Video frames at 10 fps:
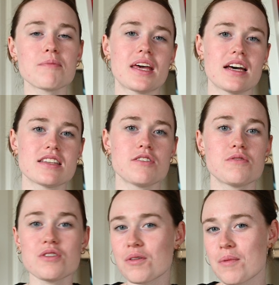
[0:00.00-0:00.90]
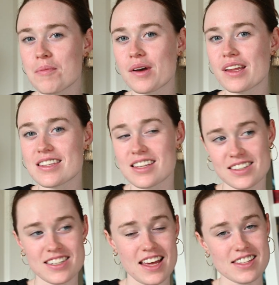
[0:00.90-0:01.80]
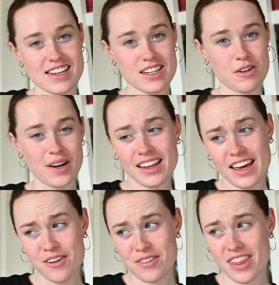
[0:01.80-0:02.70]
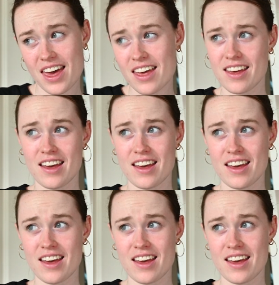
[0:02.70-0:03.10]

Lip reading: because you do remember the sun sets actually quite late over there